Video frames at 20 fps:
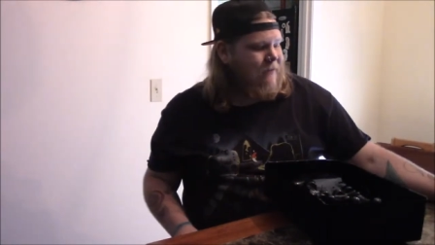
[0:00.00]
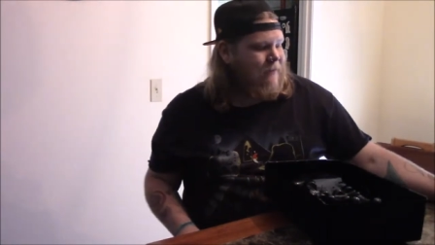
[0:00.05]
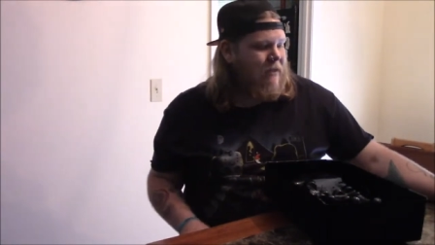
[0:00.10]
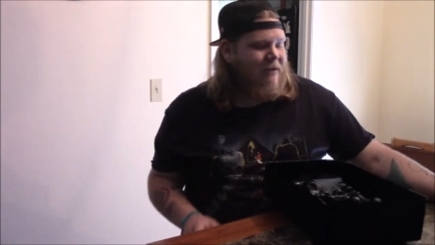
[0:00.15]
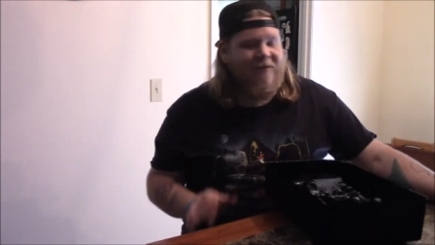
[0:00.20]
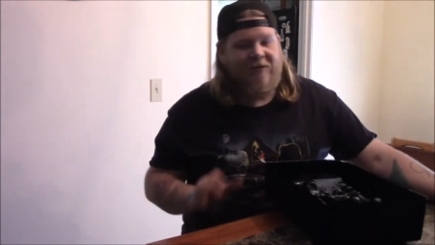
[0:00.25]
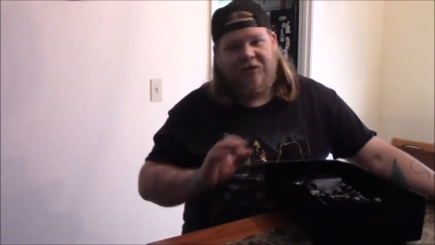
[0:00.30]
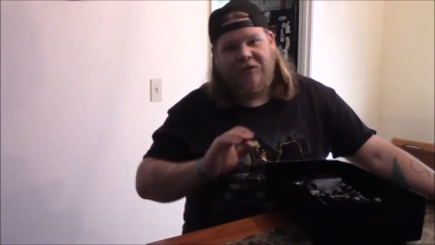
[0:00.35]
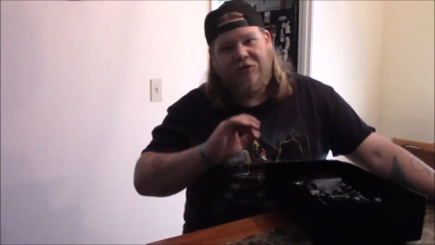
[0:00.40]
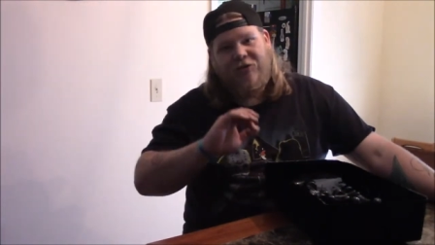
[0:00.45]
I'm not
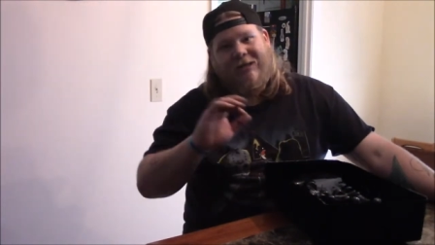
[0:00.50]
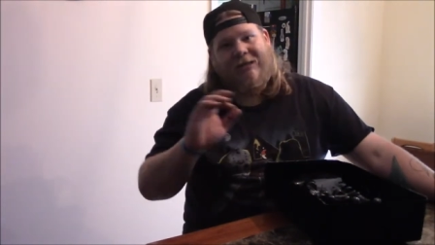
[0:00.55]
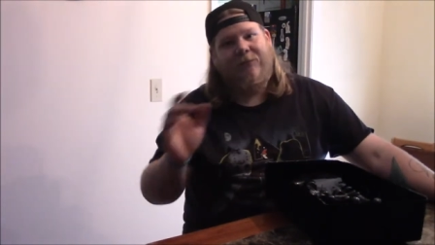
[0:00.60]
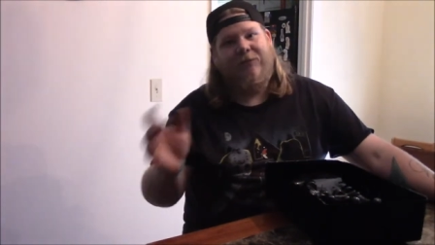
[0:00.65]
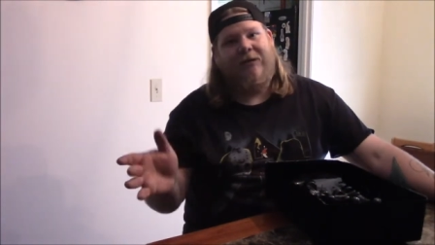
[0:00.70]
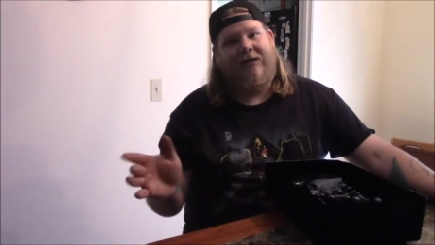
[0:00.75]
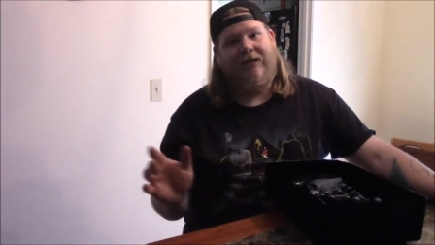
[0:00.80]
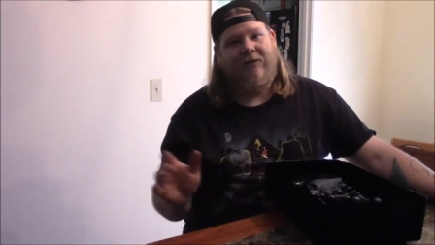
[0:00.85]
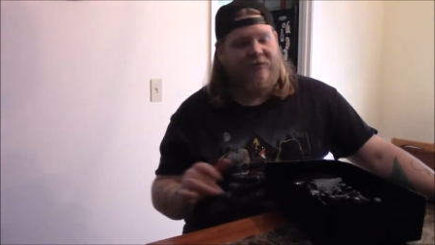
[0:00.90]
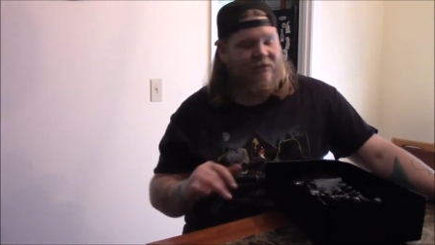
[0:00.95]
even going to try to
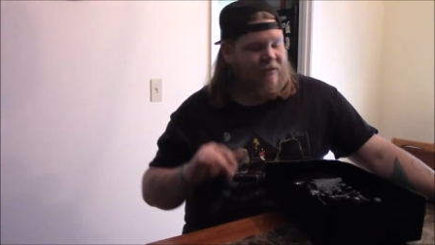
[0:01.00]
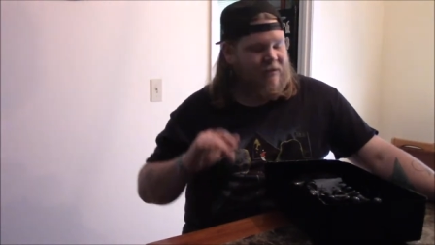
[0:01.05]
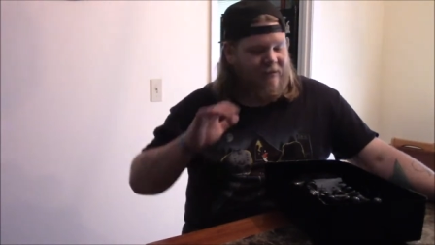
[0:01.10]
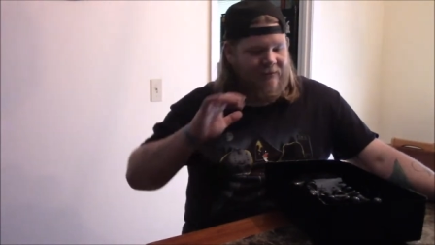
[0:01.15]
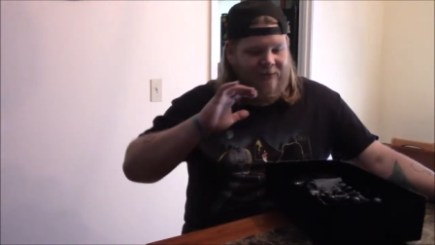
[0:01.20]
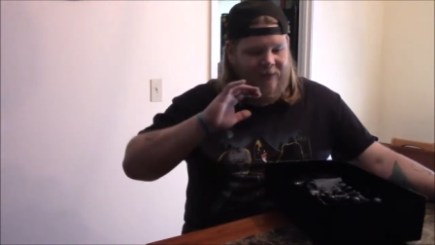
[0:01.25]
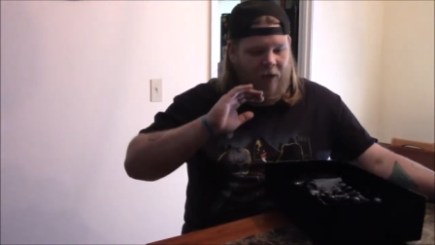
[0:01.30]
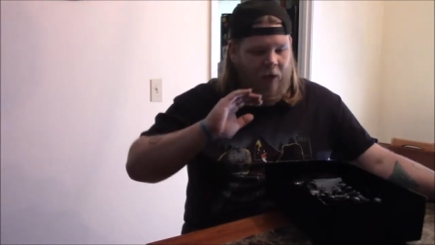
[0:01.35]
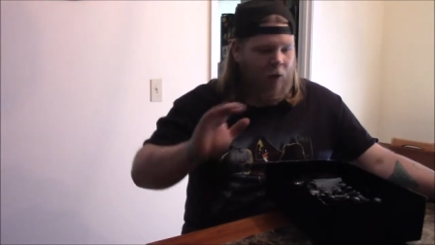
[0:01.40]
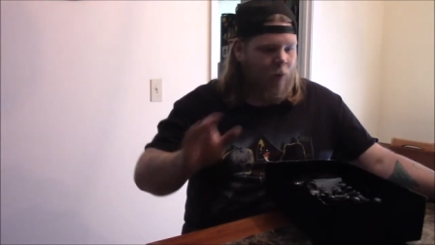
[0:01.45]
pronounce it
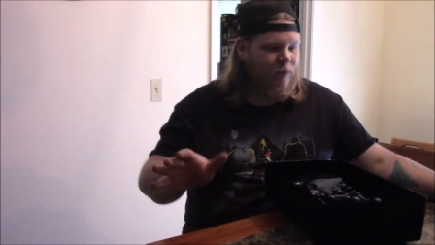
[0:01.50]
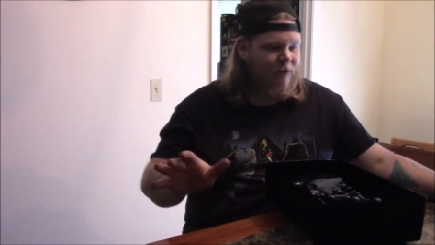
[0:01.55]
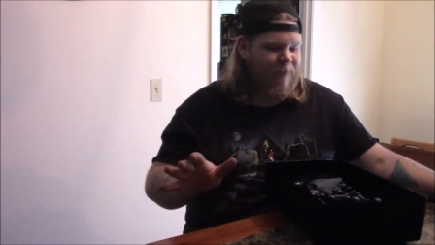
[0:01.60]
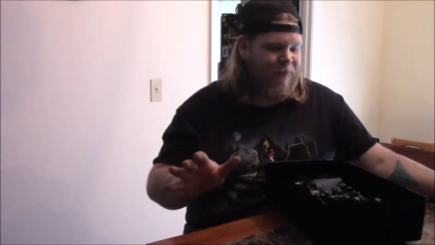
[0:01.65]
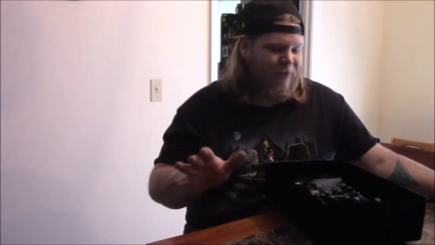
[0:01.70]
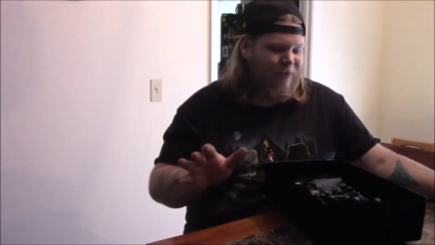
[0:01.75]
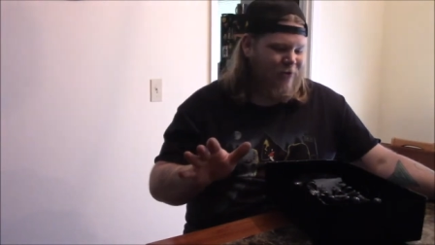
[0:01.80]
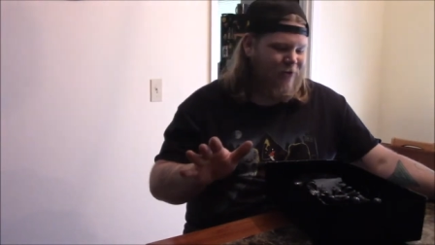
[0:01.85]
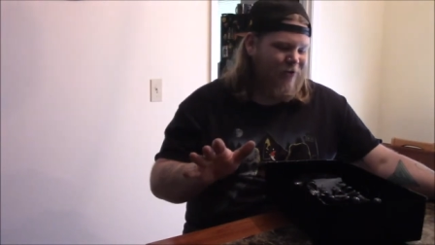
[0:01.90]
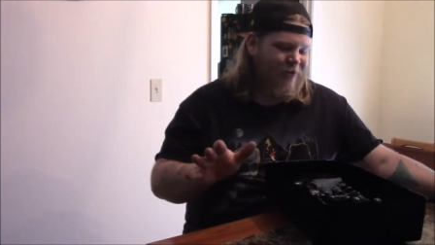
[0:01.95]
because I always
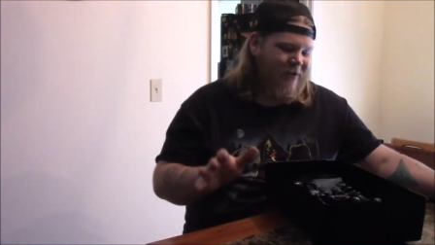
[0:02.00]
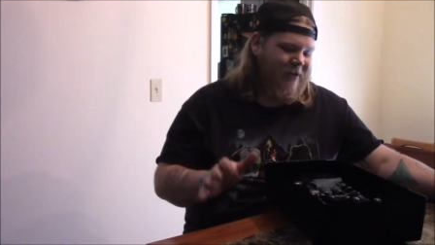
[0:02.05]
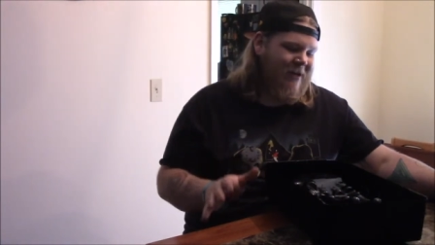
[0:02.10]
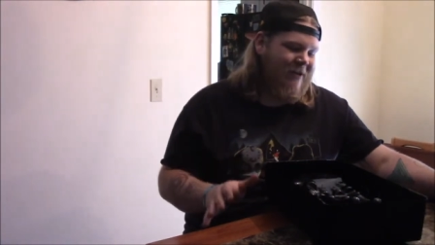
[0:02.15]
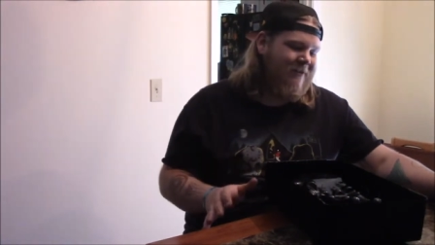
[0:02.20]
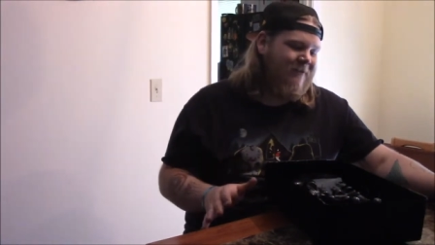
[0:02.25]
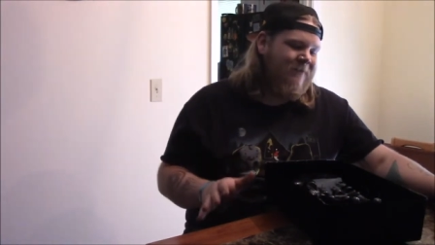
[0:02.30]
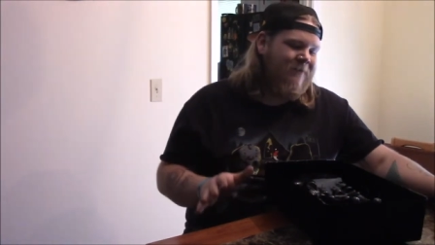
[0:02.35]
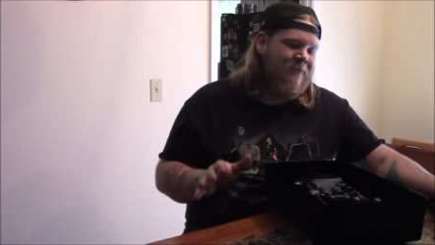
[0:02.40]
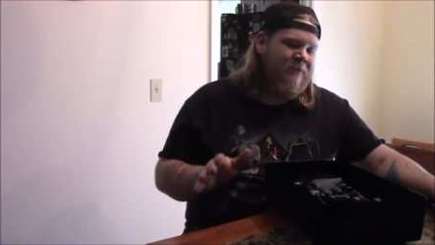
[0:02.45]
butcher
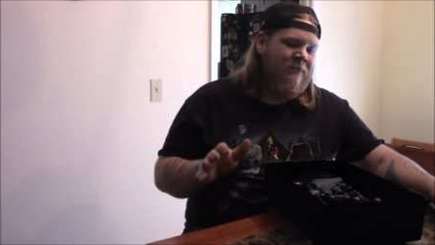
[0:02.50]
that.